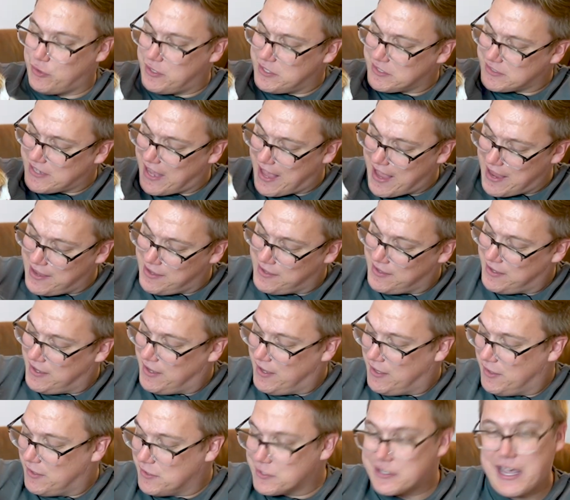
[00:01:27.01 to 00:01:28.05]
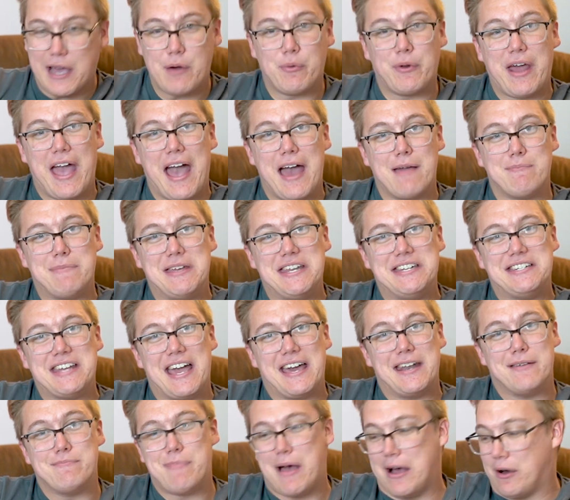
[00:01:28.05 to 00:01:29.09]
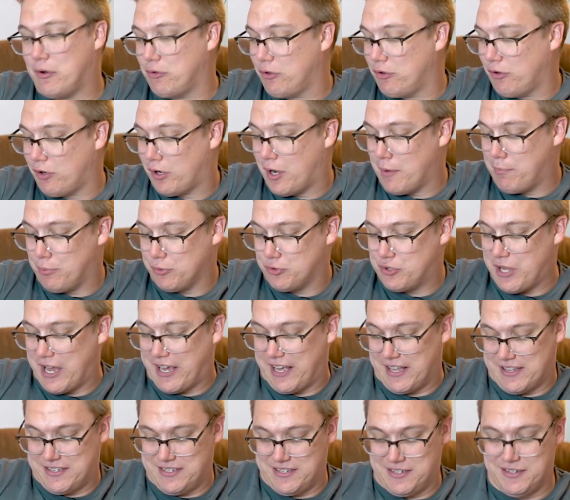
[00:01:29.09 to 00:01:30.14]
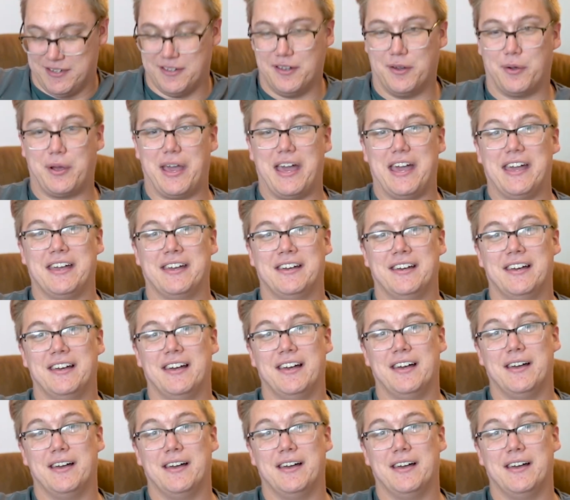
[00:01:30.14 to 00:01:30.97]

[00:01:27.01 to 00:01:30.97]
This guy would have had me dead in about a couple seconds, okay?